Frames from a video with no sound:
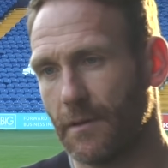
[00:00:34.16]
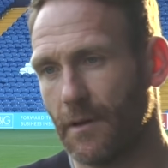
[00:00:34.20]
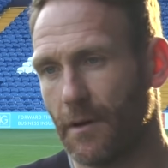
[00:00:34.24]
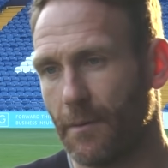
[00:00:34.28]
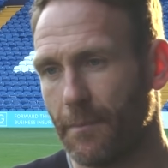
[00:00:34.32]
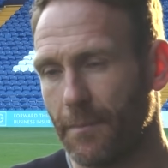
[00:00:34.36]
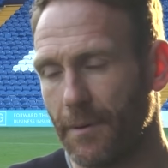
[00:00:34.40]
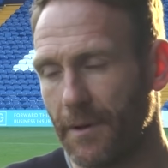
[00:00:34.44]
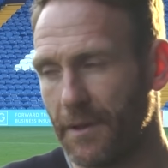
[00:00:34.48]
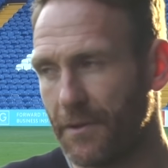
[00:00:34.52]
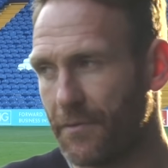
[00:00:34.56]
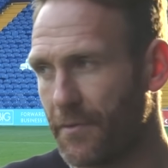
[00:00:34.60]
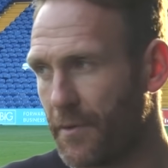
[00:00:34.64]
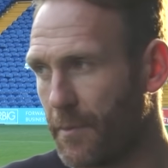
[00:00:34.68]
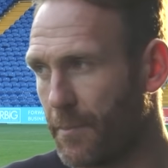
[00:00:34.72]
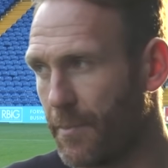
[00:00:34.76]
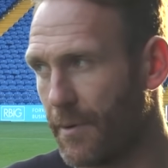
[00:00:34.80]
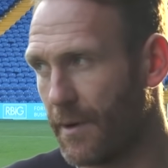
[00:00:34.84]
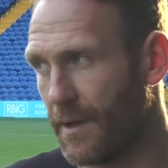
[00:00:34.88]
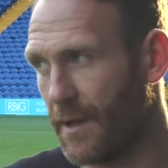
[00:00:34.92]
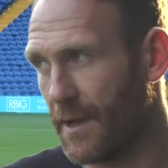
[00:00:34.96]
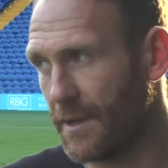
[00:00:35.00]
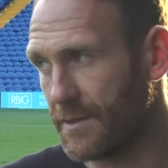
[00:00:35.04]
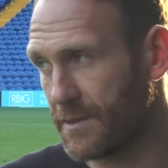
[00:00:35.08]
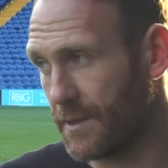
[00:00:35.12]
You know, I'm pleased for the
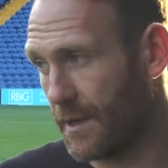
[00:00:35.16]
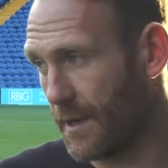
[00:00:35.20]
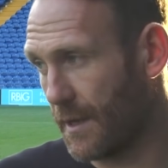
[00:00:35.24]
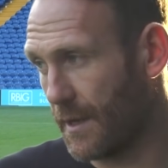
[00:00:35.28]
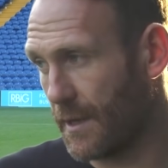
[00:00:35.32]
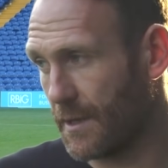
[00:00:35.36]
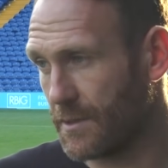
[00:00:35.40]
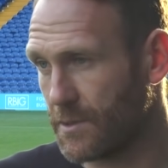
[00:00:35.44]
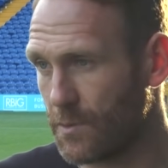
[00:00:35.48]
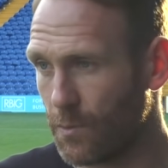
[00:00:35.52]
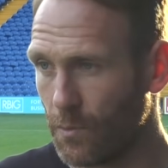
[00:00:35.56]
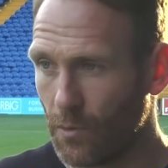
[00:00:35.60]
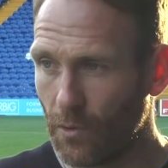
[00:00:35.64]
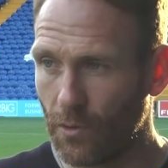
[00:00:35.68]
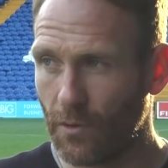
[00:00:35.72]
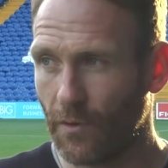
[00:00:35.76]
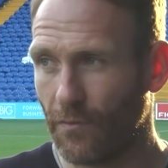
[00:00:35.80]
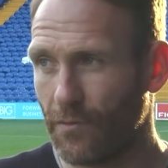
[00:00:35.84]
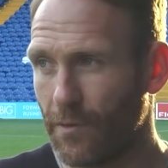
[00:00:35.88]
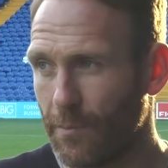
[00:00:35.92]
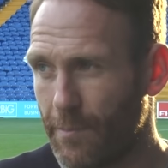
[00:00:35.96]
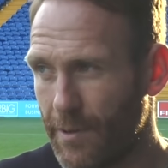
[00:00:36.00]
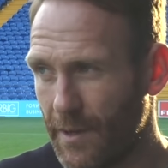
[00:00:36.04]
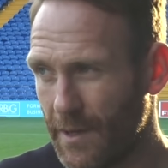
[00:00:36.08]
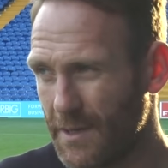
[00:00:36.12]
players that they get to walk
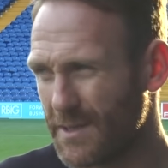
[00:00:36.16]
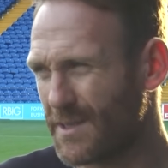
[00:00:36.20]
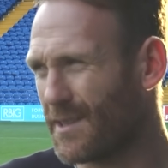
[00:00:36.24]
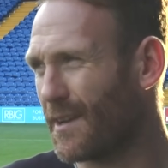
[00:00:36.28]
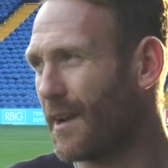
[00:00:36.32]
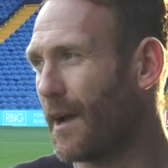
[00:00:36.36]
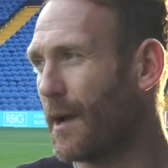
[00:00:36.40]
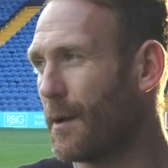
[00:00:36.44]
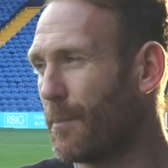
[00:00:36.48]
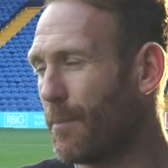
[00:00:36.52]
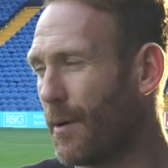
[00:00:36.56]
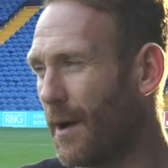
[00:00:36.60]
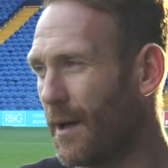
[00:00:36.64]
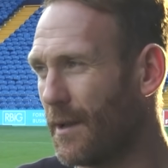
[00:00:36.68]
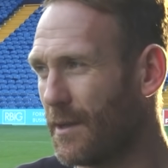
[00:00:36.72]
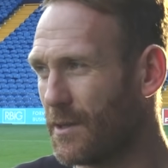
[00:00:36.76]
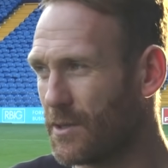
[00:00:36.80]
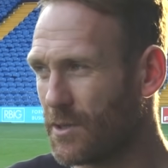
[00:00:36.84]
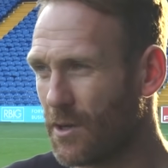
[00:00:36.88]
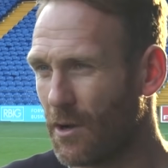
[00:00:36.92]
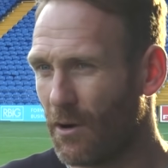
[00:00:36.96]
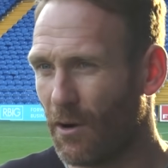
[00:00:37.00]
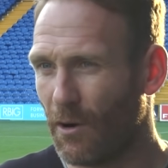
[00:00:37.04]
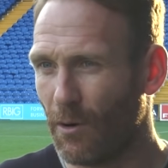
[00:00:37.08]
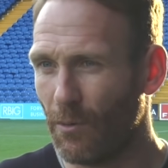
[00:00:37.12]
off the pitch today, Paddy's
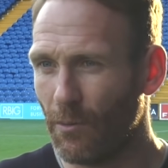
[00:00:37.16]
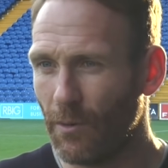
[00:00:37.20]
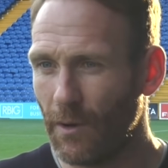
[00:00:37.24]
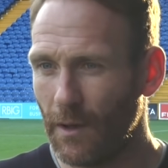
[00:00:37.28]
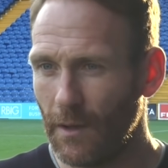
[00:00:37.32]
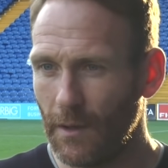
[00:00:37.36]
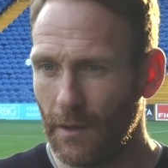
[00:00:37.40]
goal.